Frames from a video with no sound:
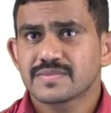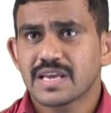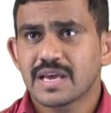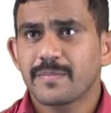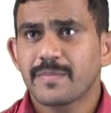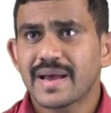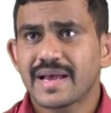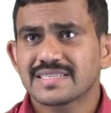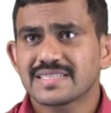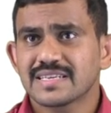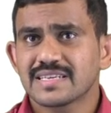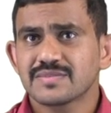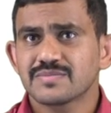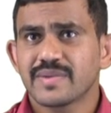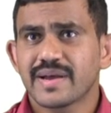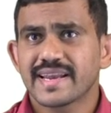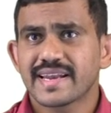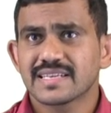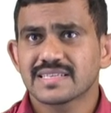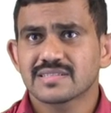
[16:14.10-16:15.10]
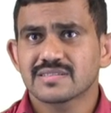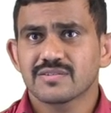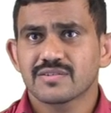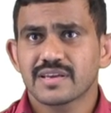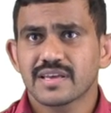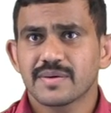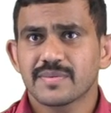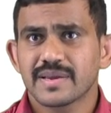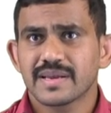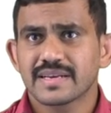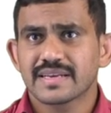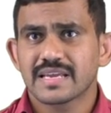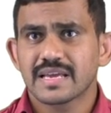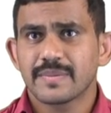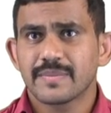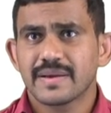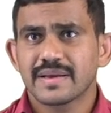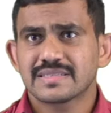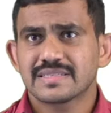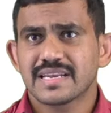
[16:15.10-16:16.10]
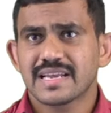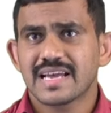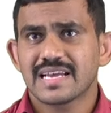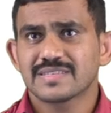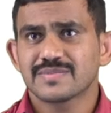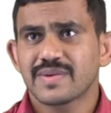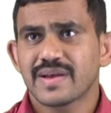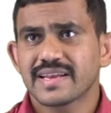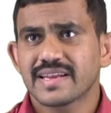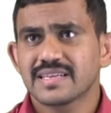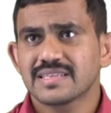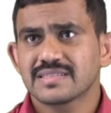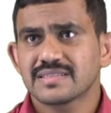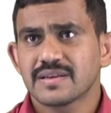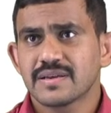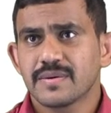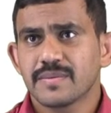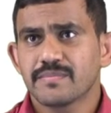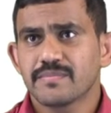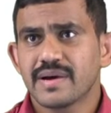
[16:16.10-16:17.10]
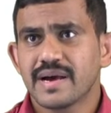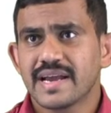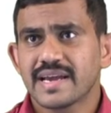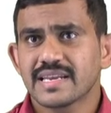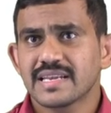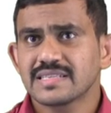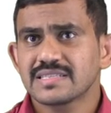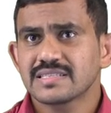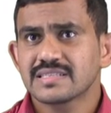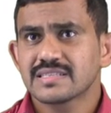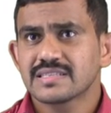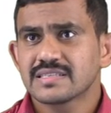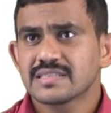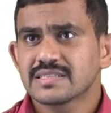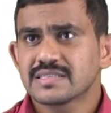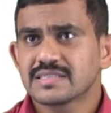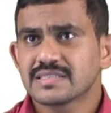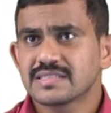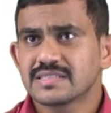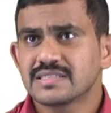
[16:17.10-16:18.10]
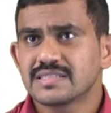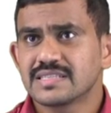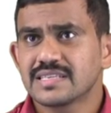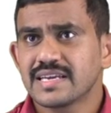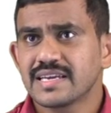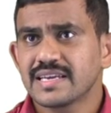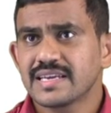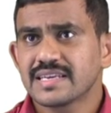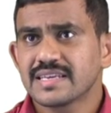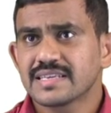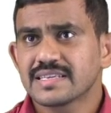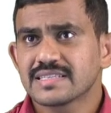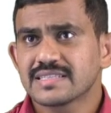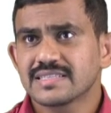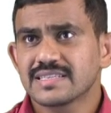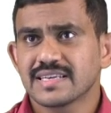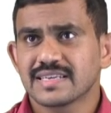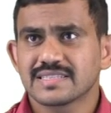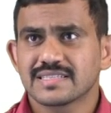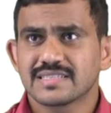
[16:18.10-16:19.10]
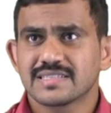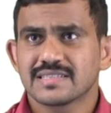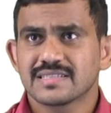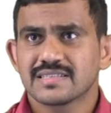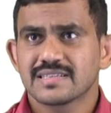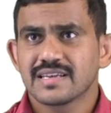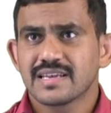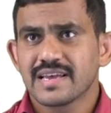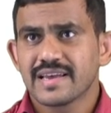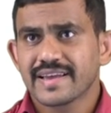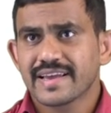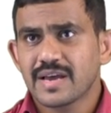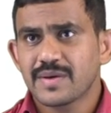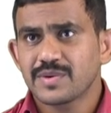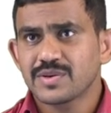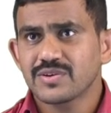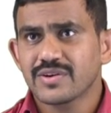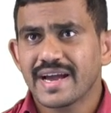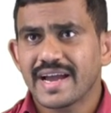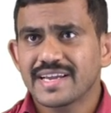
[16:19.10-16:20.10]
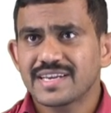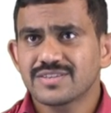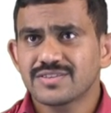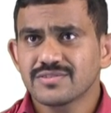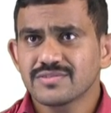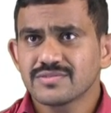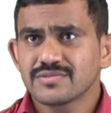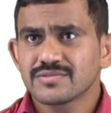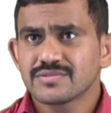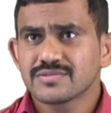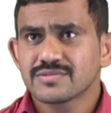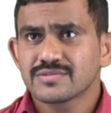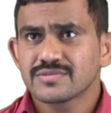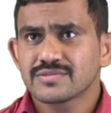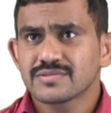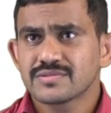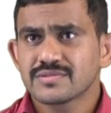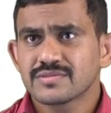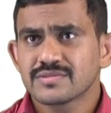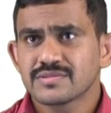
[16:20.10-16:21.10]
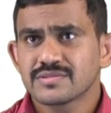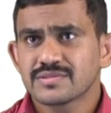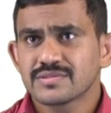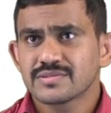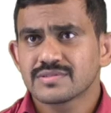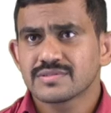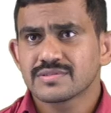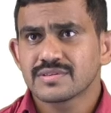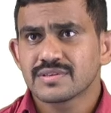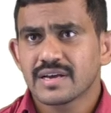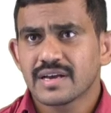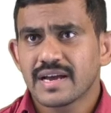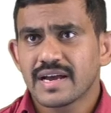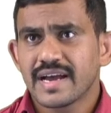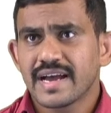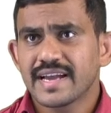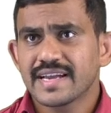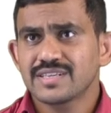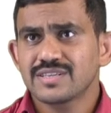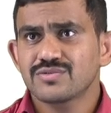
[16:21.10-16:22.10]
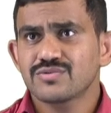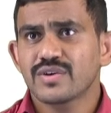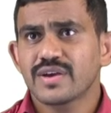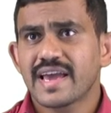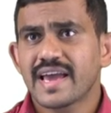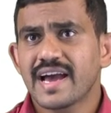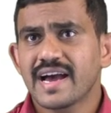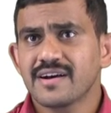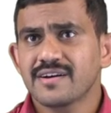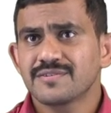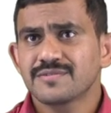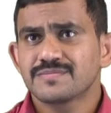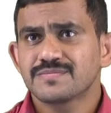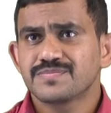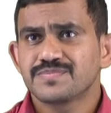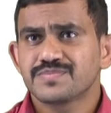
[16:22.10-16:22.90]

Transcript: capacitor is minus. Okay, right? Capacitor has minus J6. Coming to I2. I2 we have